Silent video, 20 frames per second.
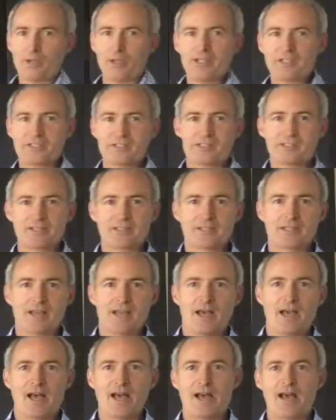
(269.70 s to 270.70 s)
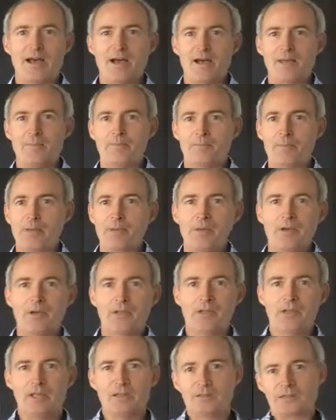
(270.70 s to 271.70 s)
places, um, maybe
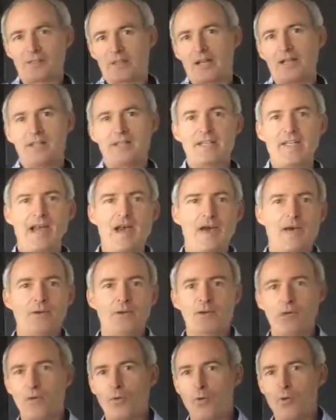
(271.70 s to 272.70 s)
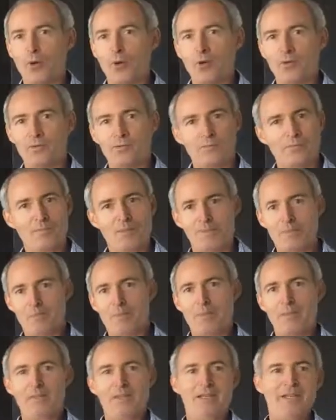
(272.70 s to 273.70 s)
on the other side of town, or
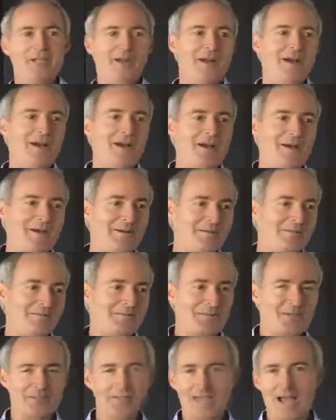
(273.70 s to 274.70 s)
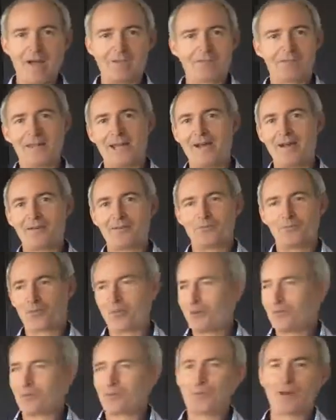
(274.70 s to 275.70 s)
maybe um, downtown,
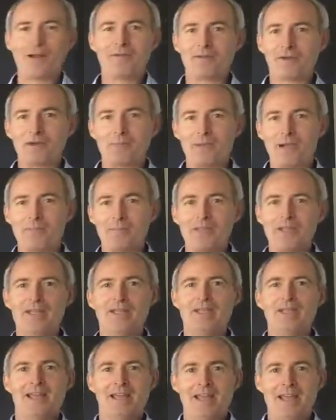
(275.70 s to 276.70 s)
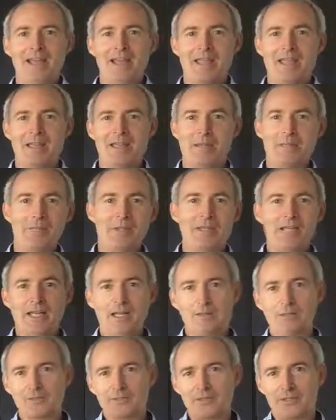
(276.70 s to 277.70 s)
wh wherever it might be, and being
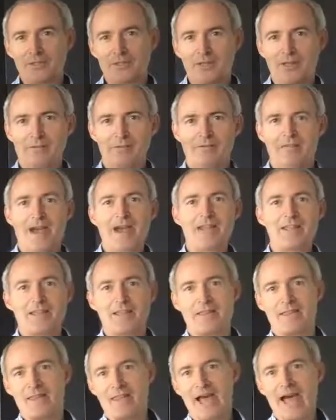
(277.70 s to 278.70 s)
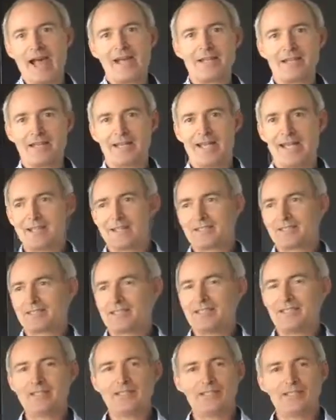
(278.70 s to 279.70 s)
able to invite that
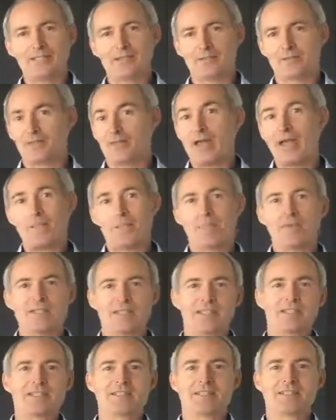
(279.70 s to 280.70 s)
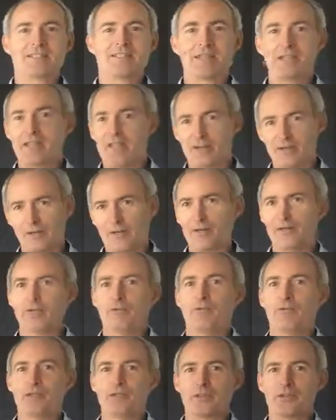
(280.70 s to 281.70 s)
entity or that business that they're in
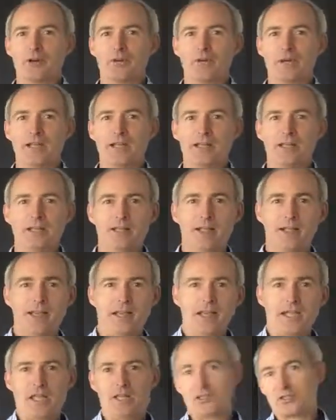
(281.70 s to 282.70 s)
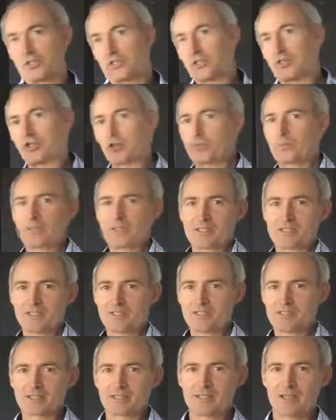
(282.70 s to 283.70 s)
love with already into your
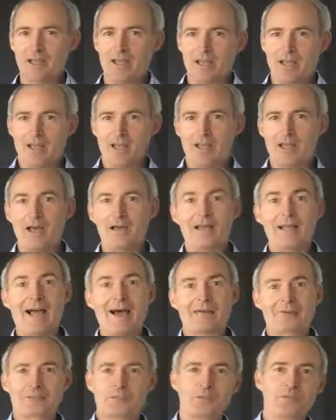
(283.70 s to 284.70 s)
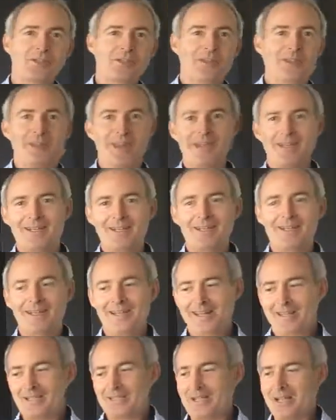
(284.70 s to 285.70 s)
business allows you to then
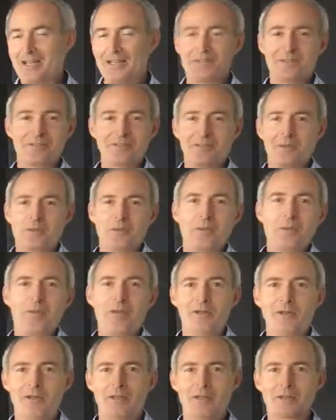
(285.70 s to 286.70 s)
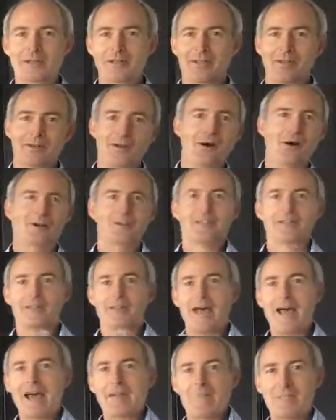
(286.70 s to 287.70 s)
get into their email newsletter, onto
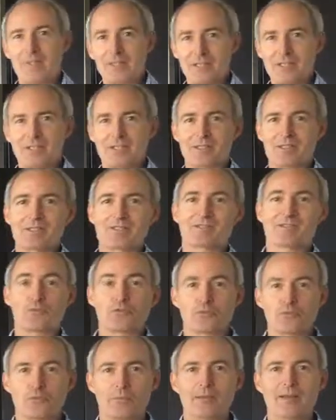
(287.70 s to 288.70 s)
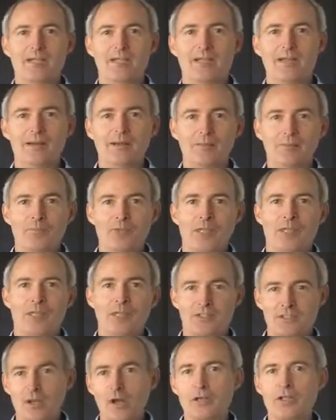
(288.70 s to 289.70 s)
that business's social media.
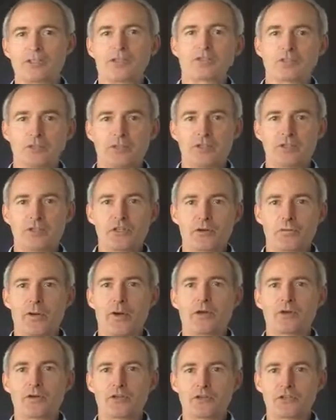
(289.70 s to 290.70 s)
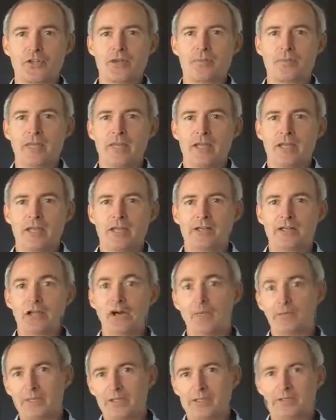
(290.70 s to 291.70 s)
It's called a strategic partnership. And
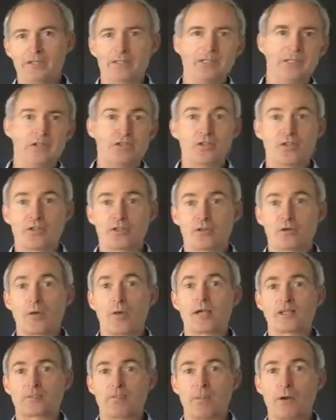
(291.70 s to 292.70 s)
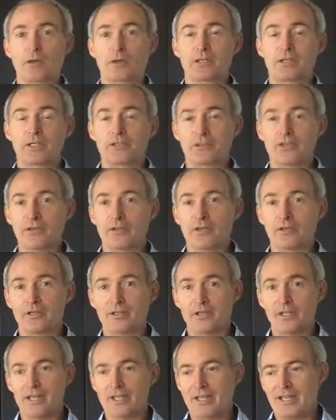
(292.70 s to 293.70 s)
helping each other cross-market each
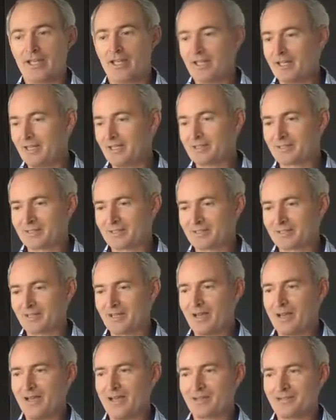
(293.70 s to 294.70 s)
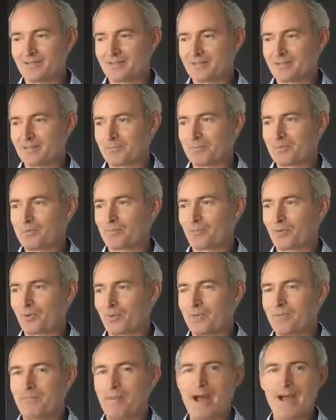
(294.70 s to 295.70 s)
other is uh, something
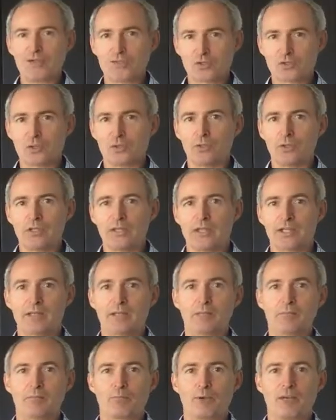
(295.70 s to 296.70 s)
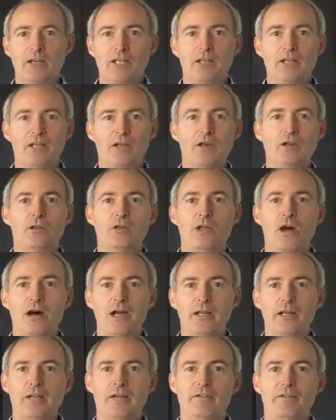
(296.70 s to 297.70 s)
pretty magical. It can bring in a
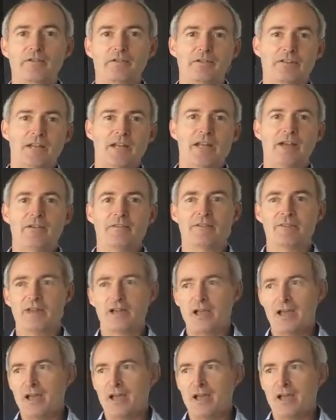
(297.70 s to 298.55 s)
lot of kind of